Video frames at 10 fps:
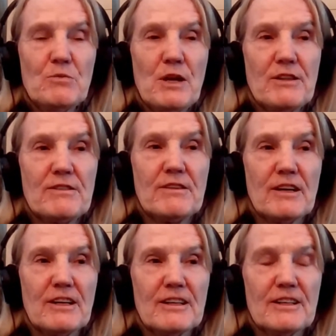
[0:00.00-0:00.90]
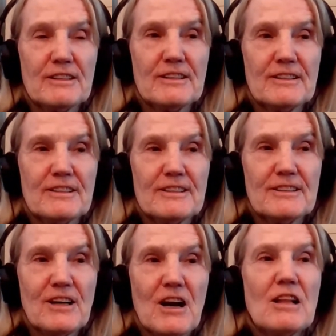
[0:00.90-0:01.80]
with
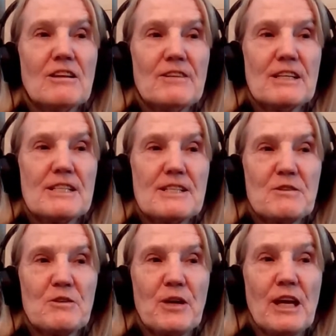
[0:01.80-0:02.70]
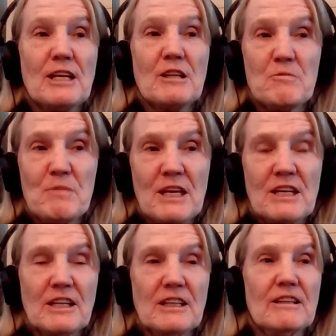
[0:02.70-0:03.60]
all of us creating the
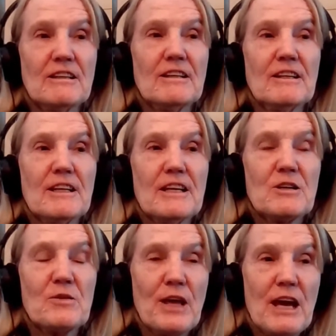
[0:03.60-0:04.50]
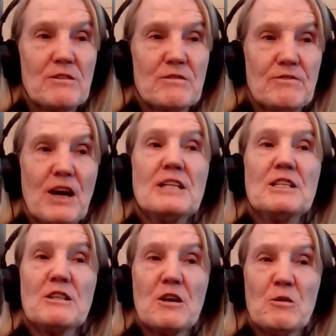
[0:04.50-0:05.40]
meal, going out and
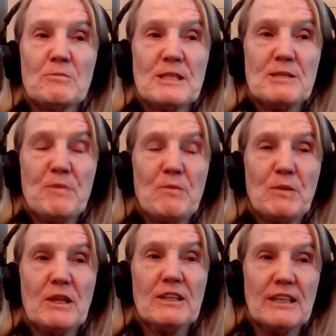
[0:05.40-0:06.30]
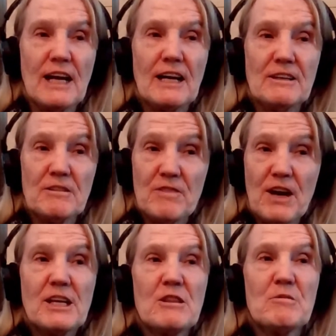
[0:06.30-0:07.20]
finding the homeless people and
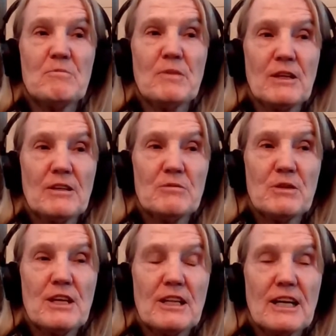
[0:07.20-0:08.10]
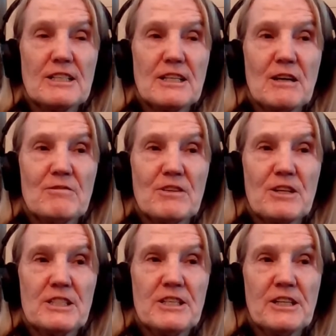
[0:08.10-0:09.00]
inviting them. Would they like to come
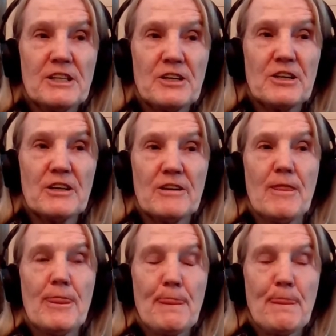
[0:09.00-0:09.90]
for a dinner?